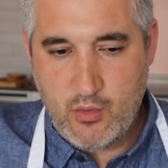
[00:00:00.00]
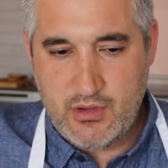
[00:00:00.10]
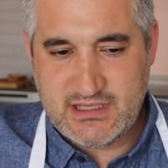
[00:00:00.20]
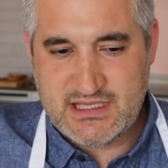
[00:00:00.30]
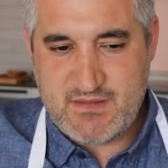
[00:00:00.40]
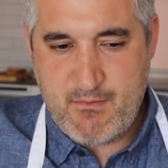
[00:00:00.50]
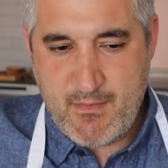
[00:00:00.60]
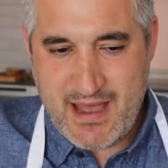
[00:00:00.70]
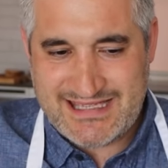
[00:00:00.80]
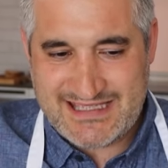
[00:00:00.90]
What are these
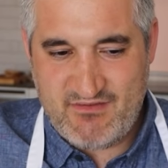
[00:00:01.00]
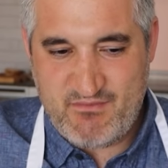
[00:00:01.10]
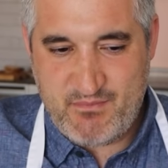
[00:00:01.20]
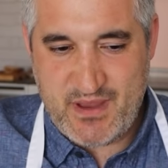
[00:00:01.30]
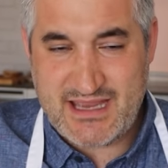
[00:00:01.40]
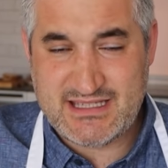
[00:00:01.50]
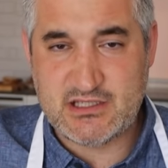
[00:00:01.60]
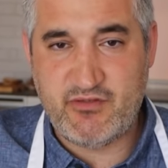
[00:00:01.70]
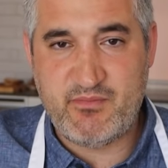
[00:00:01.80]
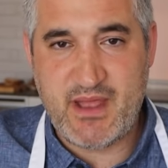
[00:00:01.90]
massive
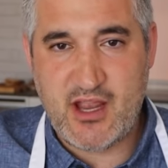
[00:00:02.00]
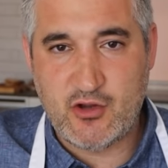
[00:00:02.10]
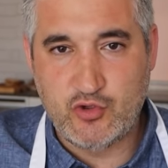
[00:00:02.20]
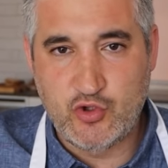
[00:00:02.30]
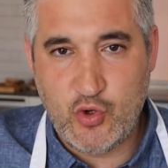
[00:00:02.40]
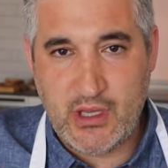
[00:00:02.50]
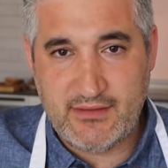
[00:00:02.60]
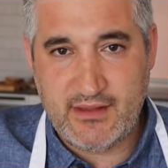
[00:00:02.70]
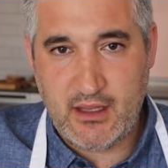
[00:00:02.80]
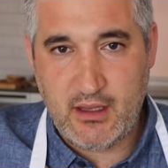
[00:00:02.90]
pieces of bacon doing
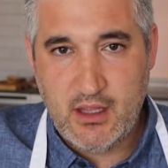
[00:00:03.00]
in there?